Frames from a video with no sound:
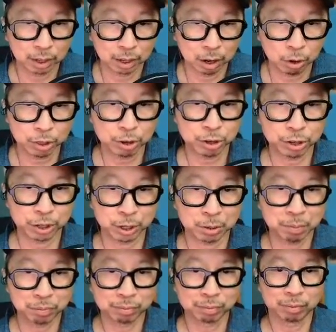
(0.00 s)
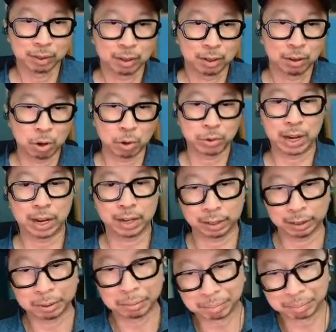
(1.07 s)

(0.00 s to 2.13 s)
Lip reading: Oh, there you go. What do we got here?